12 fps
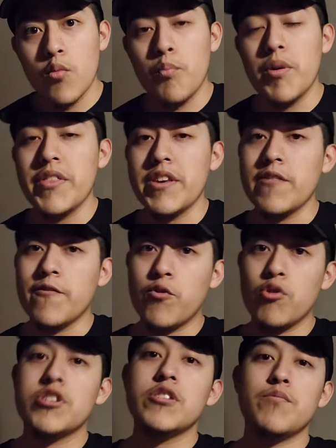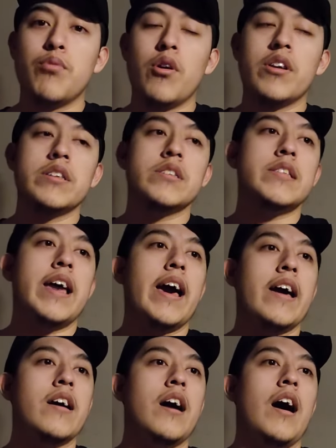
but the unfortunate part is that,